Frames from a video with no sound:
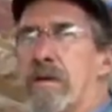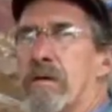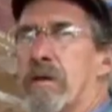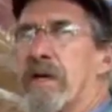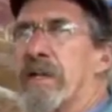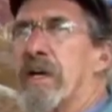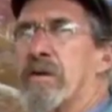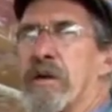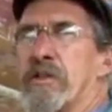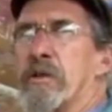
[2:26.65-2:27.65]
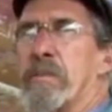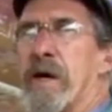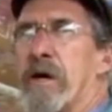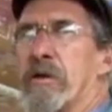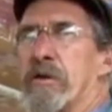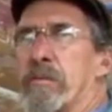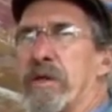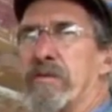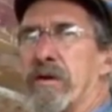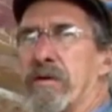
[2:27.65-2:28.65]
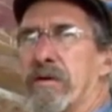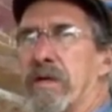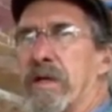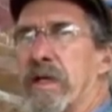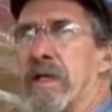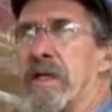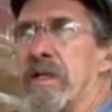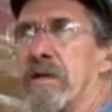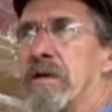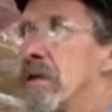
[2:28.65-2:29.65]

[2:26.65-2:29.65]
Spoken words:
Well, right now we're at the bow of the Beaver, and